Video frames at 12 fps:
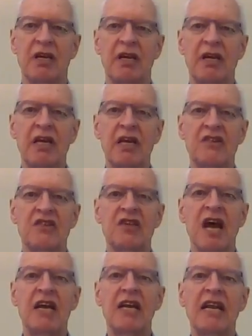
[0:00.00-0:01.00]
it's
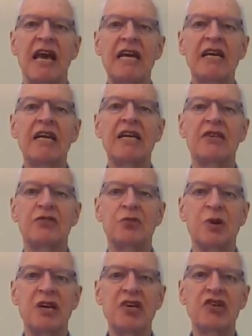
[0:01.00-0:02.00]
unlikely to
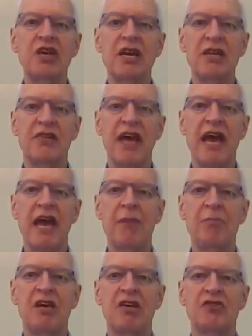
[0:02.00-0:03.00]
initiate there
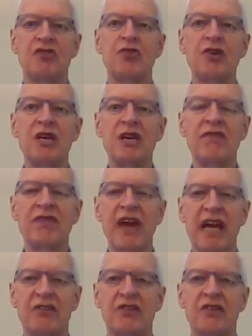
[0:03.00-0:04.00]
because green
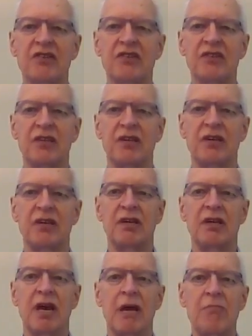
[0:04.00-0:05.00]
factors
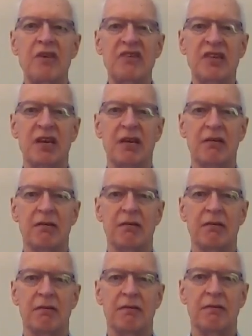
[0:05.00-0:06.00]
are missing.
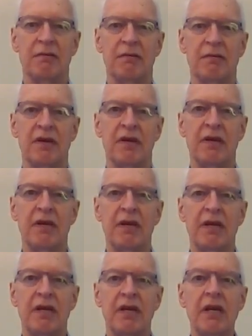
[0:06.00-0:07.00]

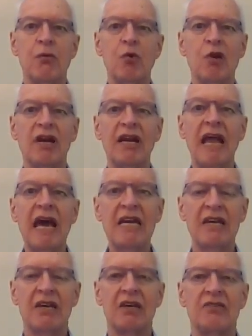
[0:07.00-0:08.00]
It would
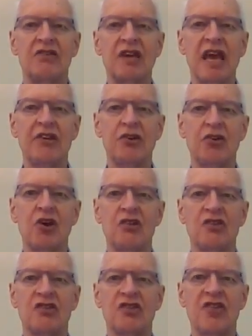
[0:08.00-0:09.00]
like to get
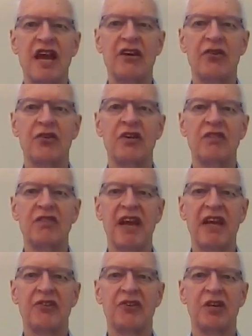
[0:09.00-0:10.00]
across to that green
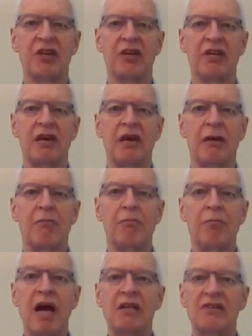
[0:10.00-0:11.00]
factory,
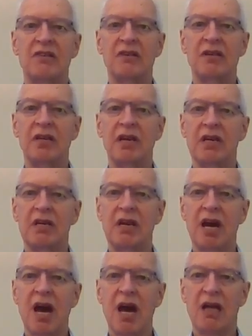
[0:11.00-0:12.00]
but it
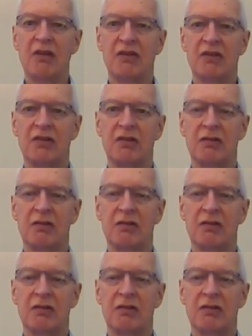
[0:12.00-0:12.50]
can't.